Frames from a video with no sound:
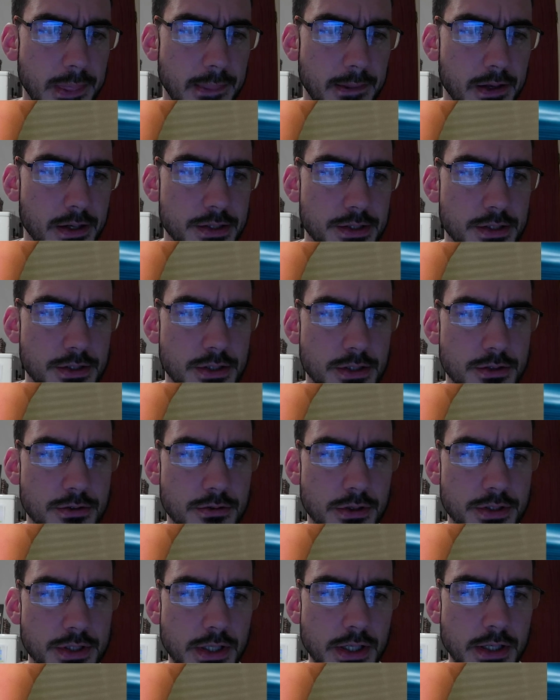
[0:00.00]
This is
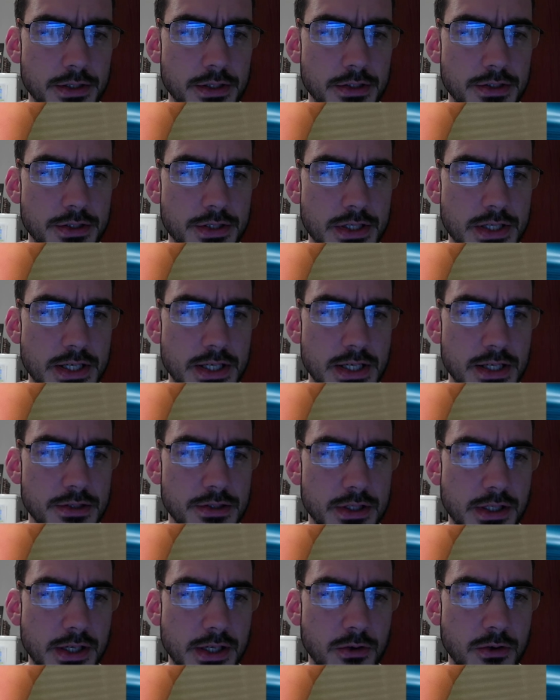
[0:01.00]
interesting, and this need to
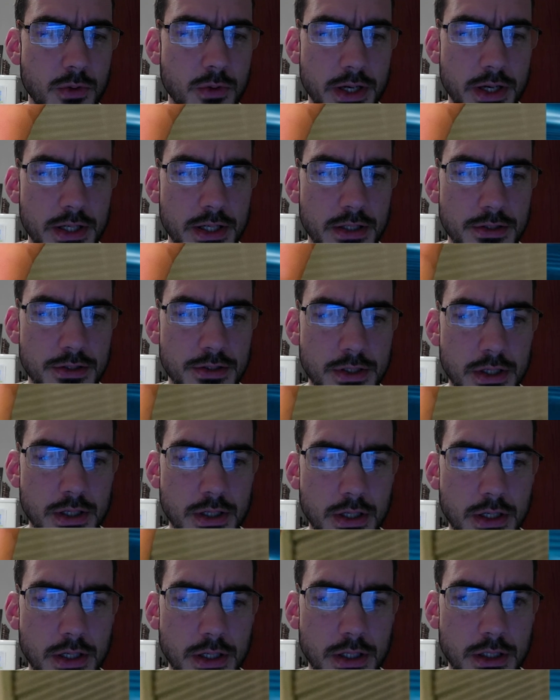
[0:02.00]
get away is
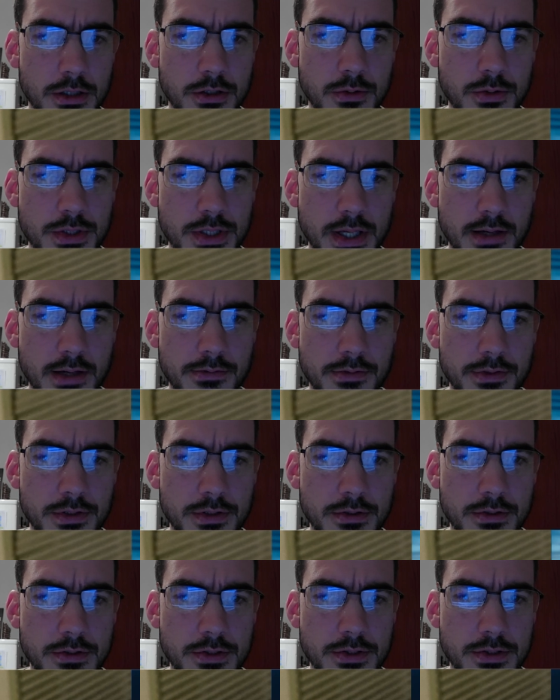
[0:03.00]

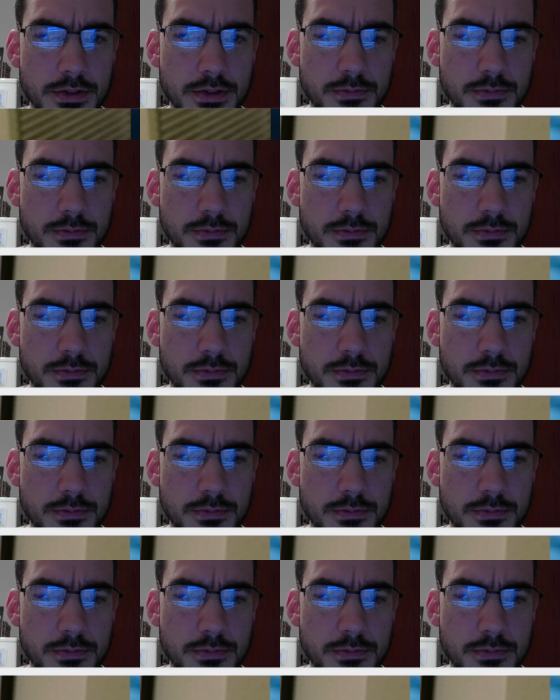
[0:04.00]
evidenced